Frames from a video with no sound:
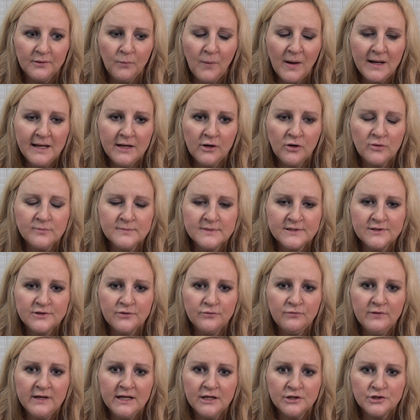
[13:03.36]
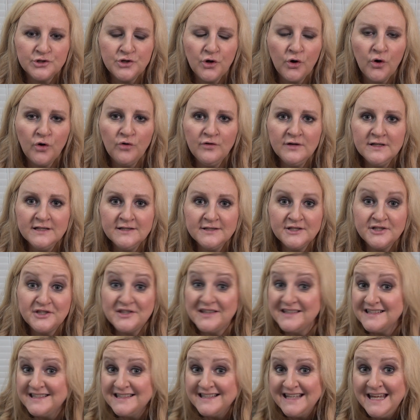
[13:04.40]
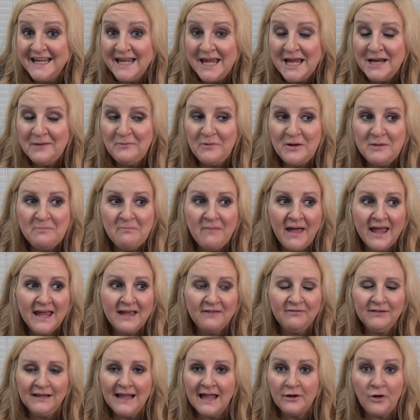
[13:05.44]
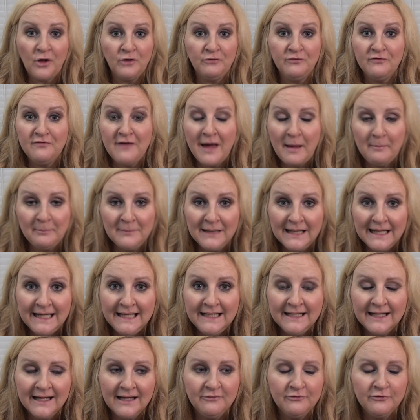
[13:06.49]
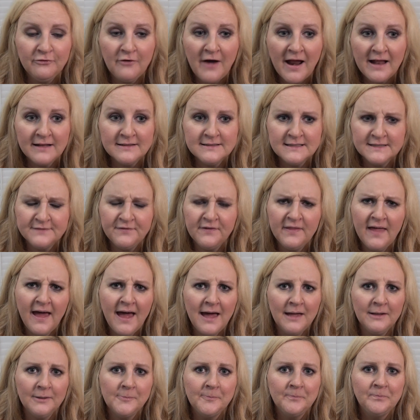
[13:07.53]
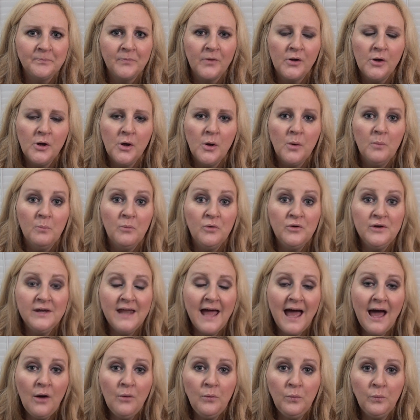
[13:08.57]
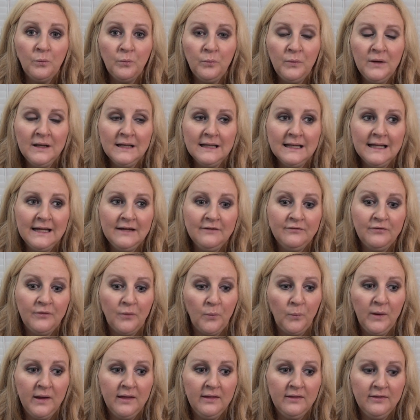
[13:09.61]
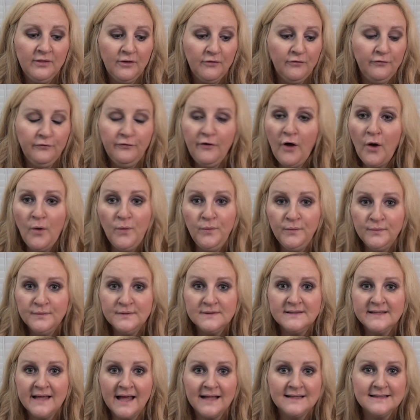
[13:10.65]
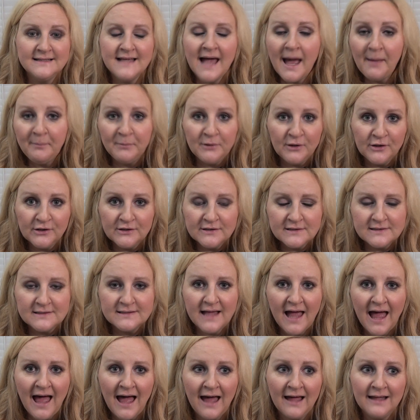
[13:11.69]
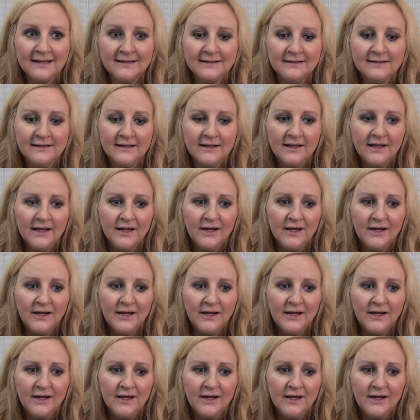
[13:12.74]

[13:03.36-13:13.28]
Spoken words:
when it comes to reassurance seeking, we may have lent on family and friends for that. But now we live with phones and tablets, and